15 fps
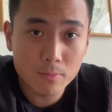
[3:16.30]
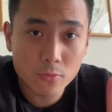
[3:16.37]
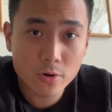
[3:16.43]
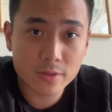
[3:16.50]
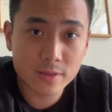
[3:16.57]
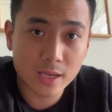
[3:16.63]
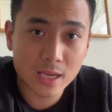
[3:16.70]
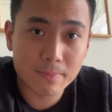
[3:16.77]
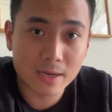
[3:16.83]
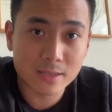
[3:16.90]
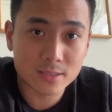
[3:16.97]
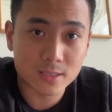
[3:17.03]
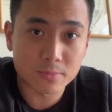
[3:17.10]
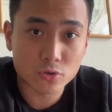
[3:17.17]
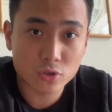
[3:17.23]
more thing
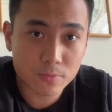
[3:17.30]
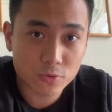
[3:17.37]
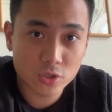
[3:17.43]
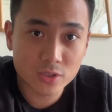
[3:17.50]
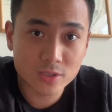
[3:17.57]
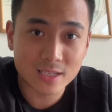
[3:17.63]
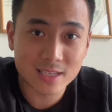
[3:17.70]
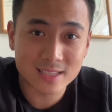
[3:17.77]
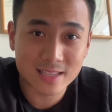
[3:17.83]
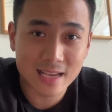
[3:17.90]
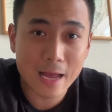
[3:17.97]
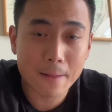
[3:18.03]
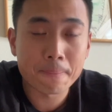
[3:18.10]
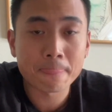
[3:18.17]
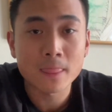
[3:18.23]
about subscriptions is
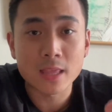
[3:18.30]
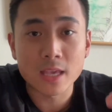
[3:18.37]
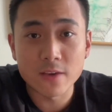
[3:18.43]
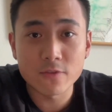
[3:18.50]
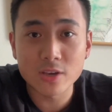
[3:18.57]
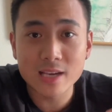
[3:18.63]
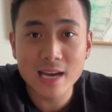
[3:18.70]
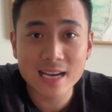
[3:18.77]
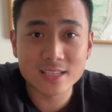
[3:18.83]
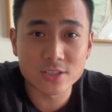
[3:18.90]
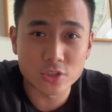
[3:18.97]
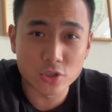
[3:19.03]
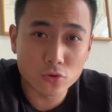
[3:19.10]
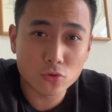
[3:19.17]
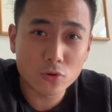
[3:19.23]
that if you guys
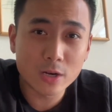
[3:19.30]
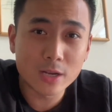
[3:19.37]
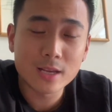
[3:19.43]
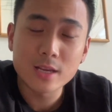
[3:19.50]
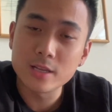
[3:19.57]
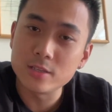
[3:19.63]
do